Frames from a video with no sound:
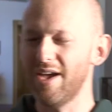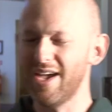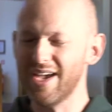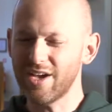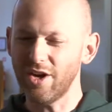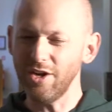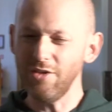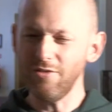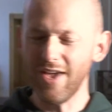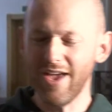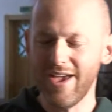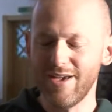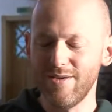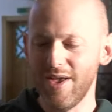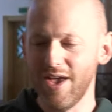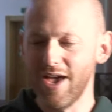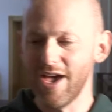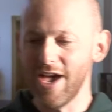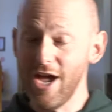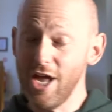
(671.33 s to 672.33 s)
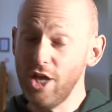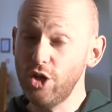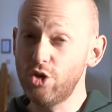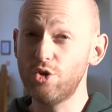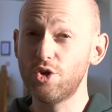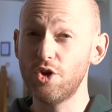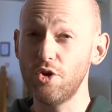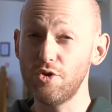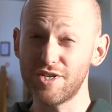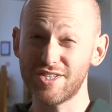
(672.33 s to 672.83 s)
kind of
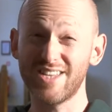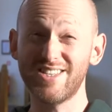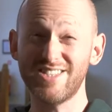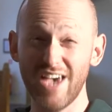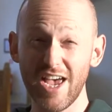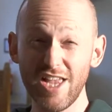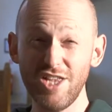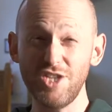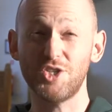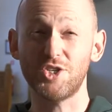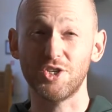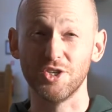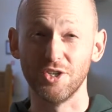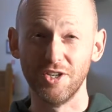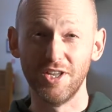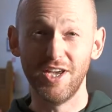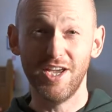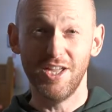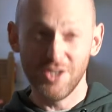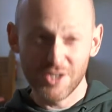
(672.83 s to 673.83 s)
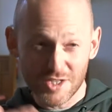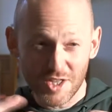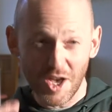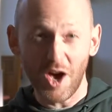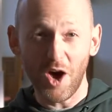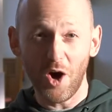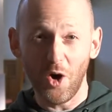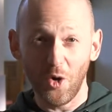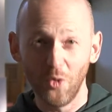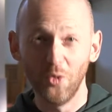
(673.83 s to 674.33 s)
introduces a tension into the
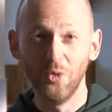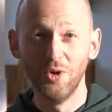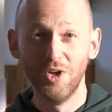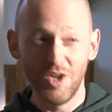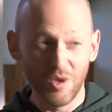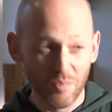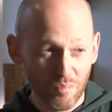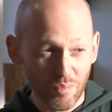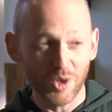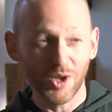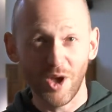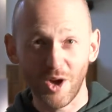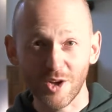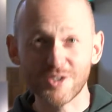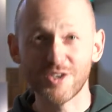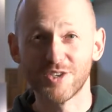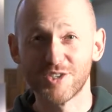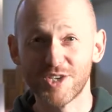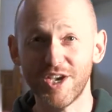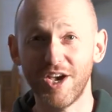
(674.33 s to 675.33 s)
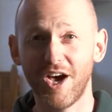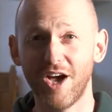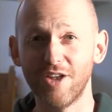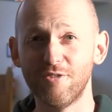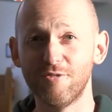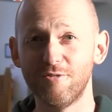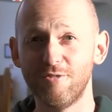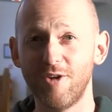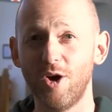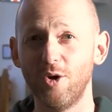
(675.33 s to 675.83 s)
whole plot as it
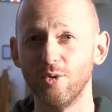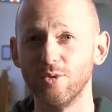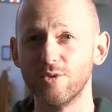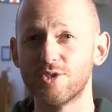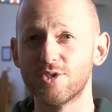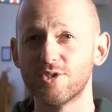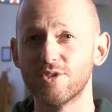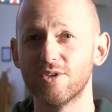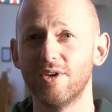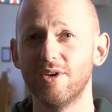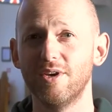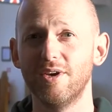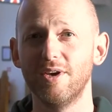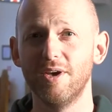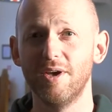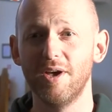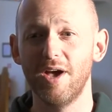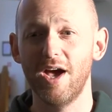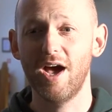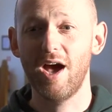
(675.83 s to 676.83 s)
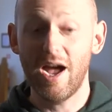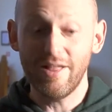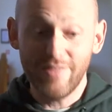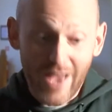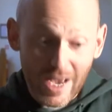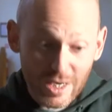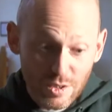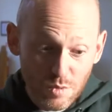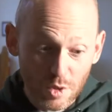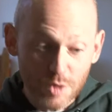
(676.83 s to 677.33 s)
unfolds. And
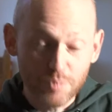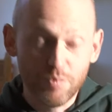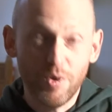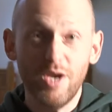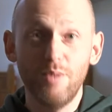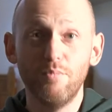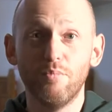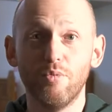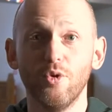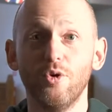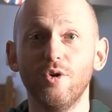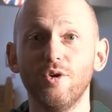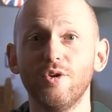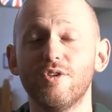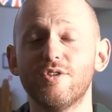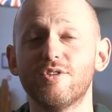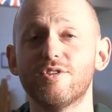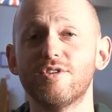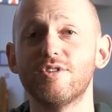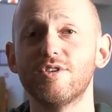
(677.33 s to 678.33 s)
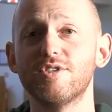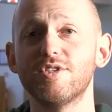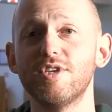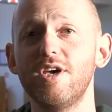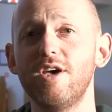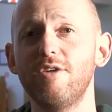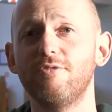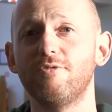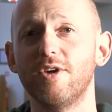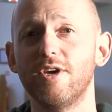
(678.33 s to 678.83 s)
that's what's being brought to the
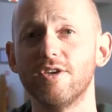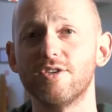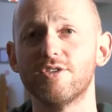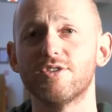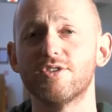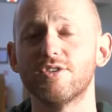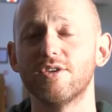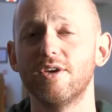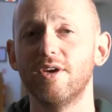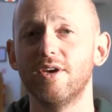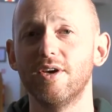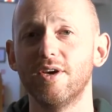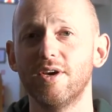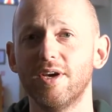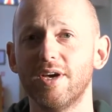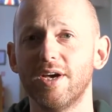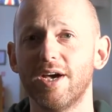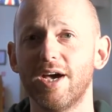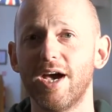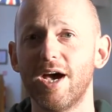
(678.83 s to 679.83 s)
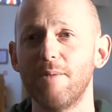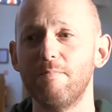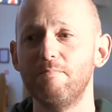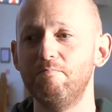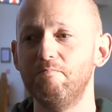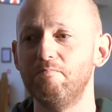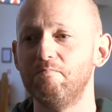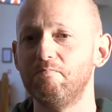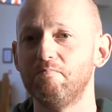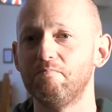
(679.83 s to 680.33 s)
surface.
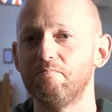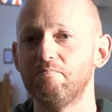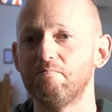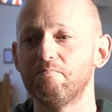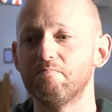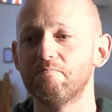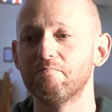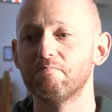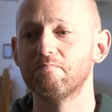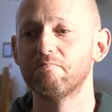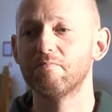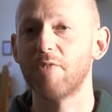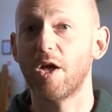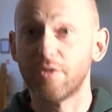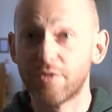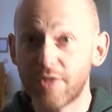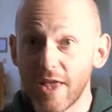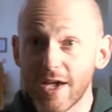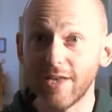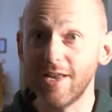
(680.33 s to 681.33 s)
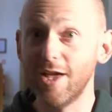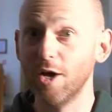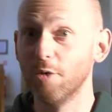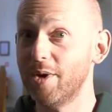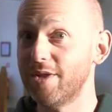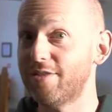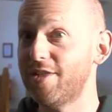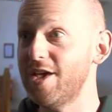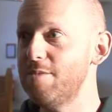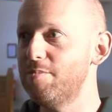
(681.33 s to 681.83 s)
Dig a little
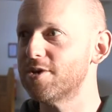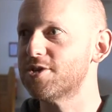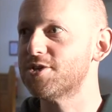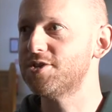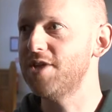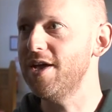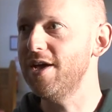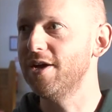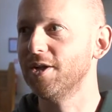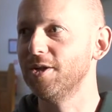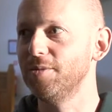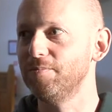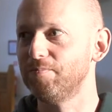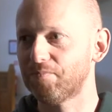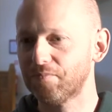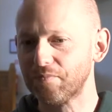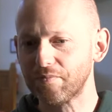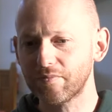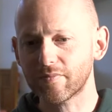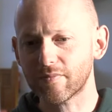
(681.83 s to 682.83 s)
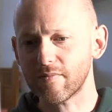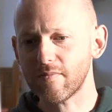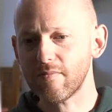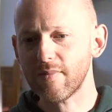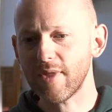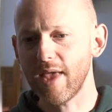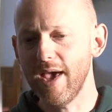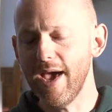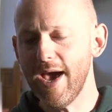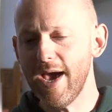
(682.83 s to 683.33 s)
bit deeper still,
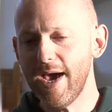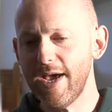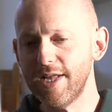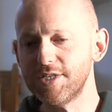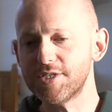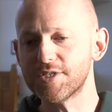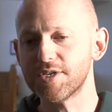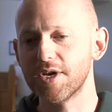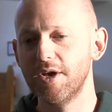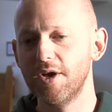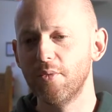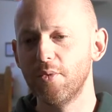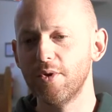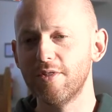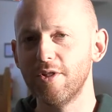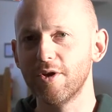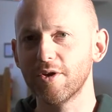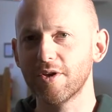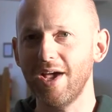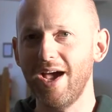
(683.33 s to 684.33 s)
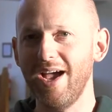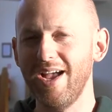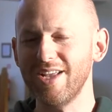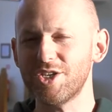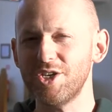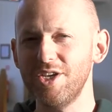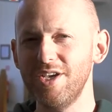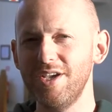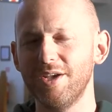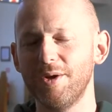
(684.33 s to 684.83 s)
and we look,
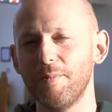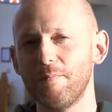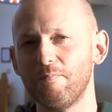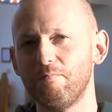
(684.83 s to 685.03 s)
actually,